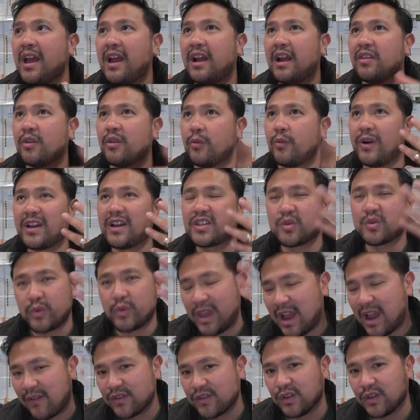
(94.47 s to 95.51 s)
And the rest we
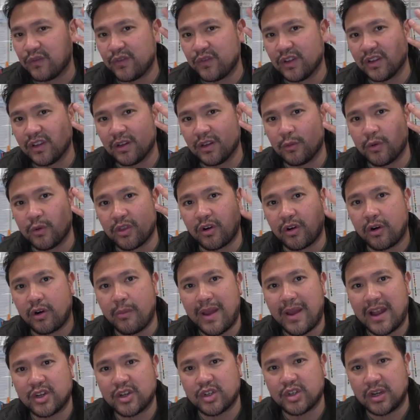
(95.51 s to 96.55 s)
have to fill in with our
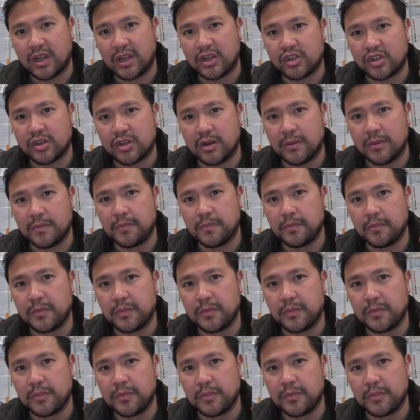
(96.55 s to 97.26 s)
imagination.